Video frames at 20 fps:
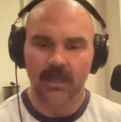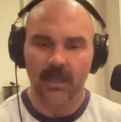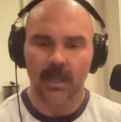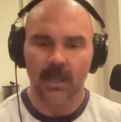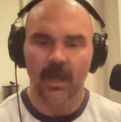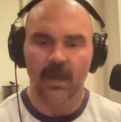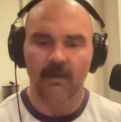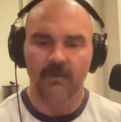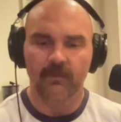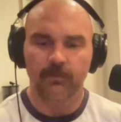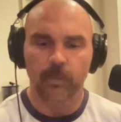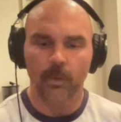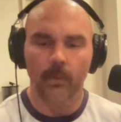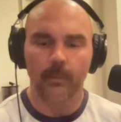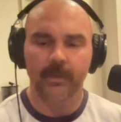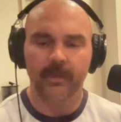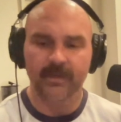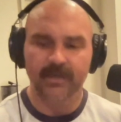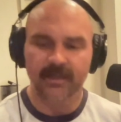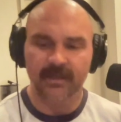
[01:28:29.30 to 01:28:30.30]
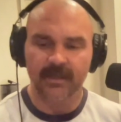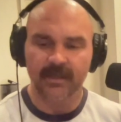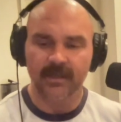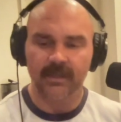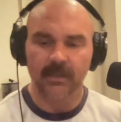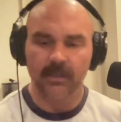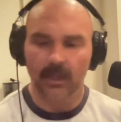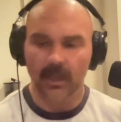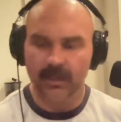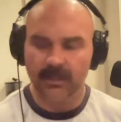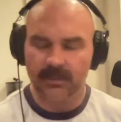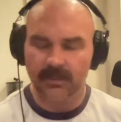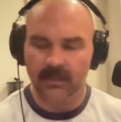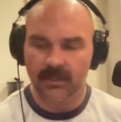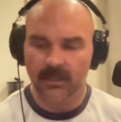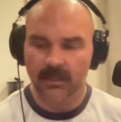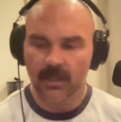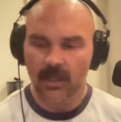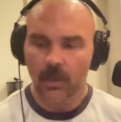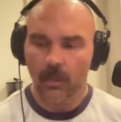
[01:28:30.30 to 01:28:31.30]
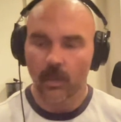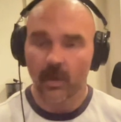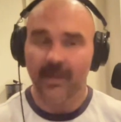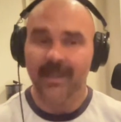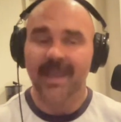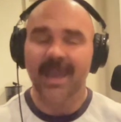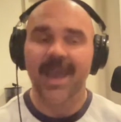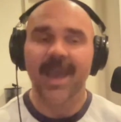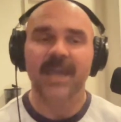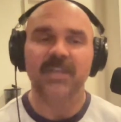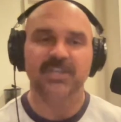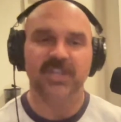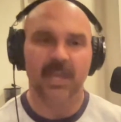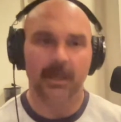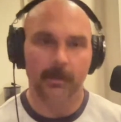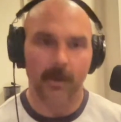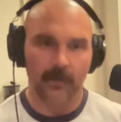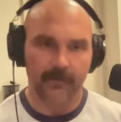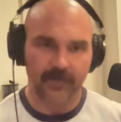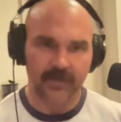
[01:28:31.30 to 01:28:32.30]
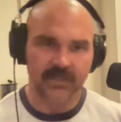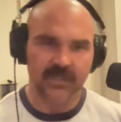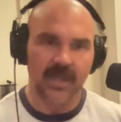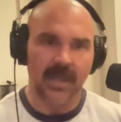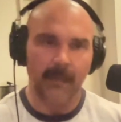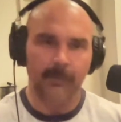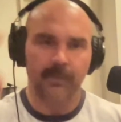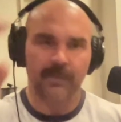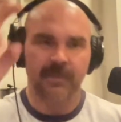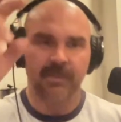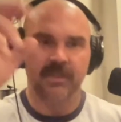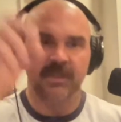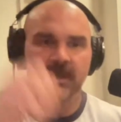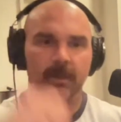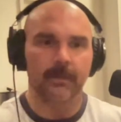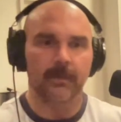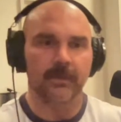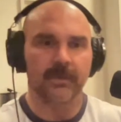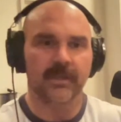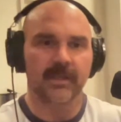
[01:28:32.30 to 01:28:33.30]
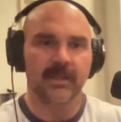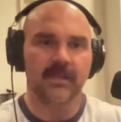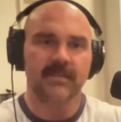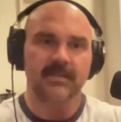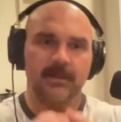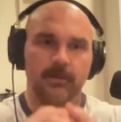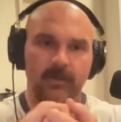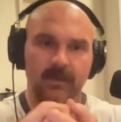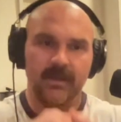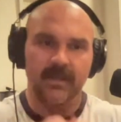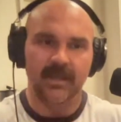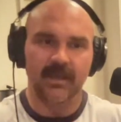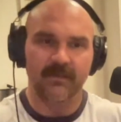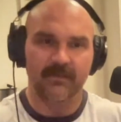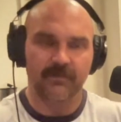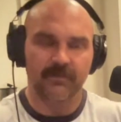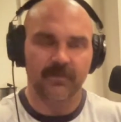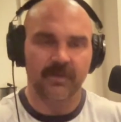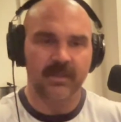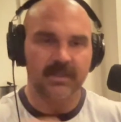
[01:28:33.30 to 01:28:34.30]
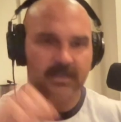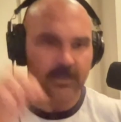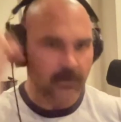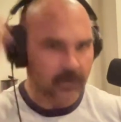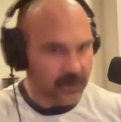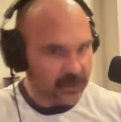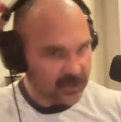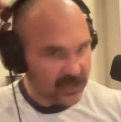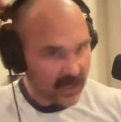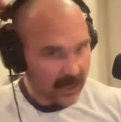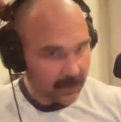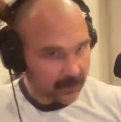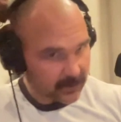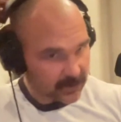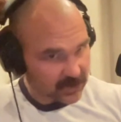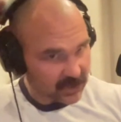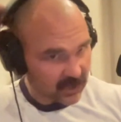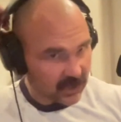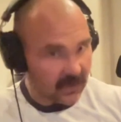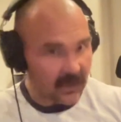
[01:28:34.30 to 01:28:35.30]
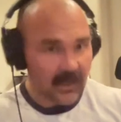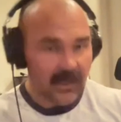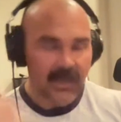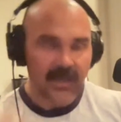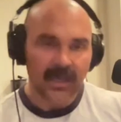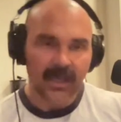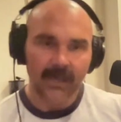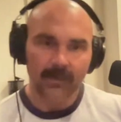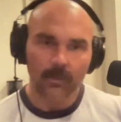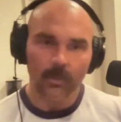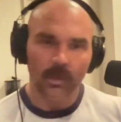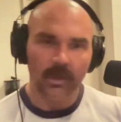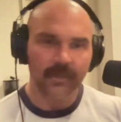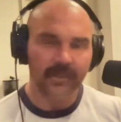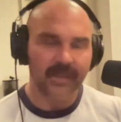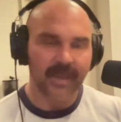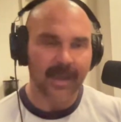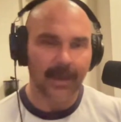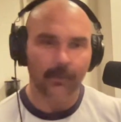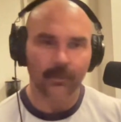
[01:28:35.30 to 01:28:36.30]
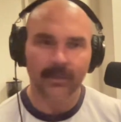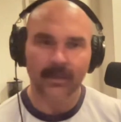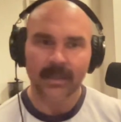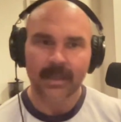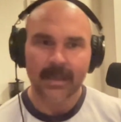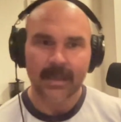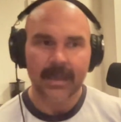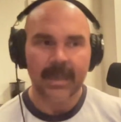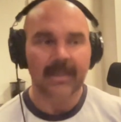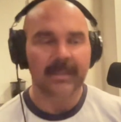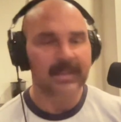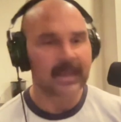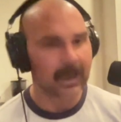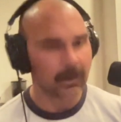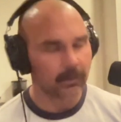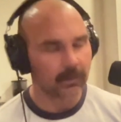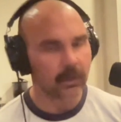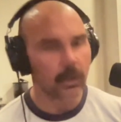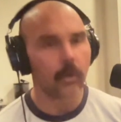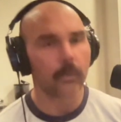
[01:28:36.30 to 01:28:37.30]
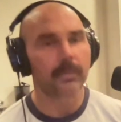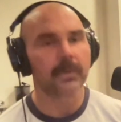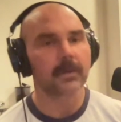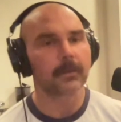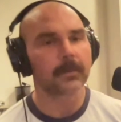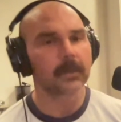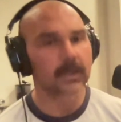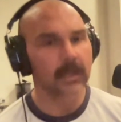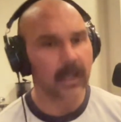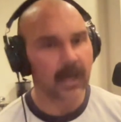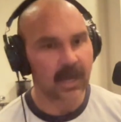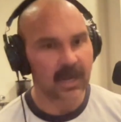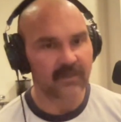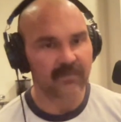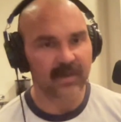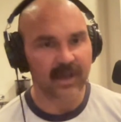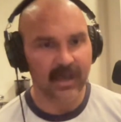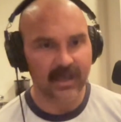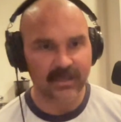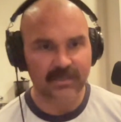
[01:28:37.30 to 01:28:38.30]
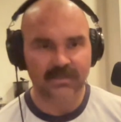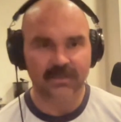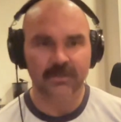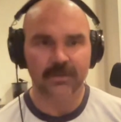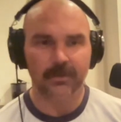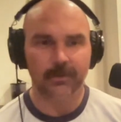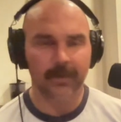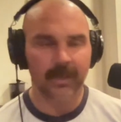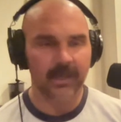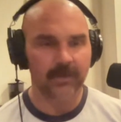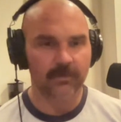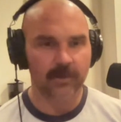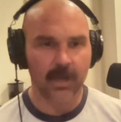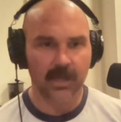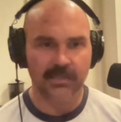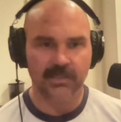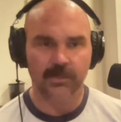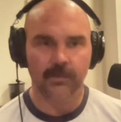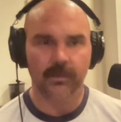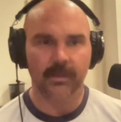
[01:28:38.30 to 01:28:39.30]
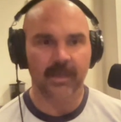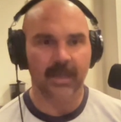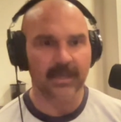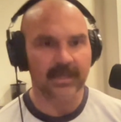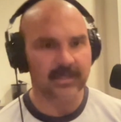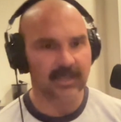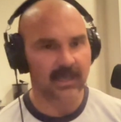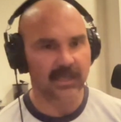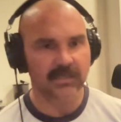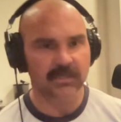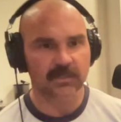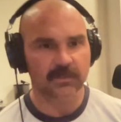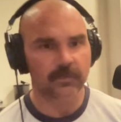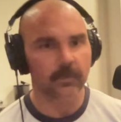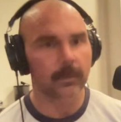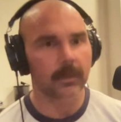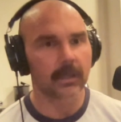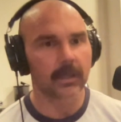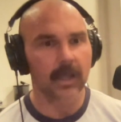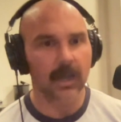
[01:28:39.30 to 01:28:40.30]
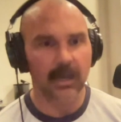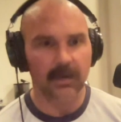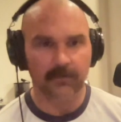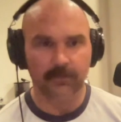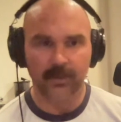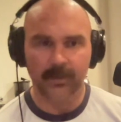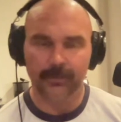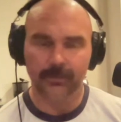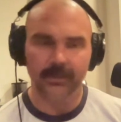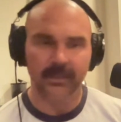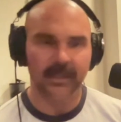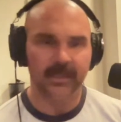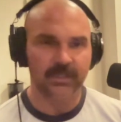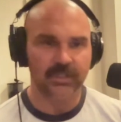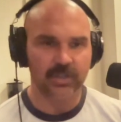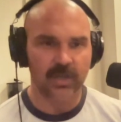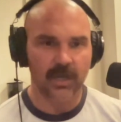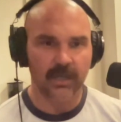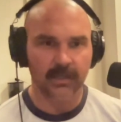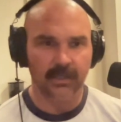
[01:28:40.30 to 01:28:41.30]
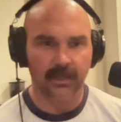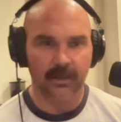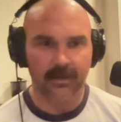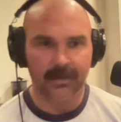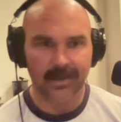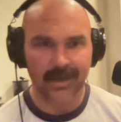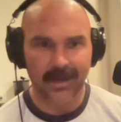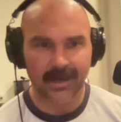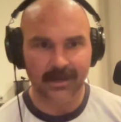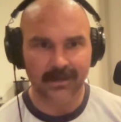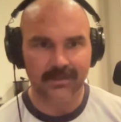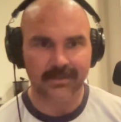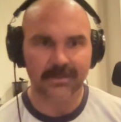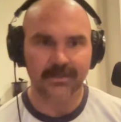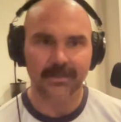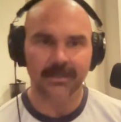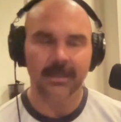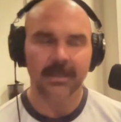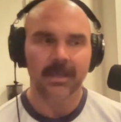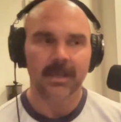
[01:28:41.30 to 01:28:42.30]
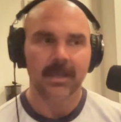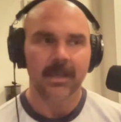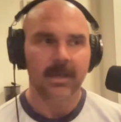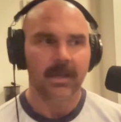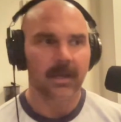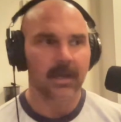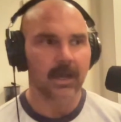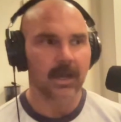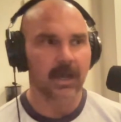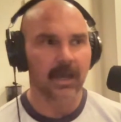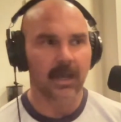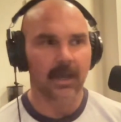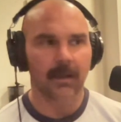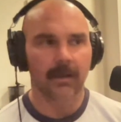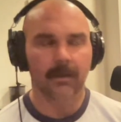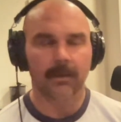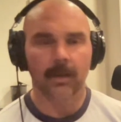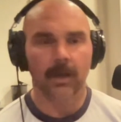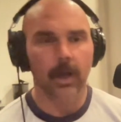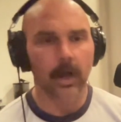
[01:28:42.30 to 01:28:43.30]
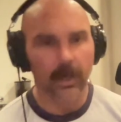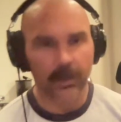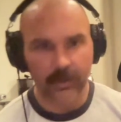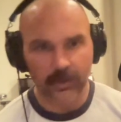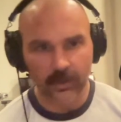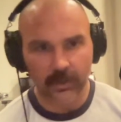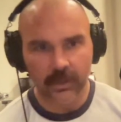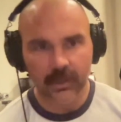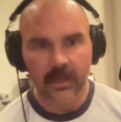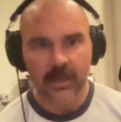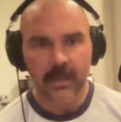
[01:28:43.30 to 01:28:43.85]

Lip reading: of what we did in London, where Cash came off the top with the double knees, and we gave Enzo the shatter machine and won that one. And that one opened up a lot of eyes to the main roster. We got texts from a lot of people like John Laurinaitis and Hunter,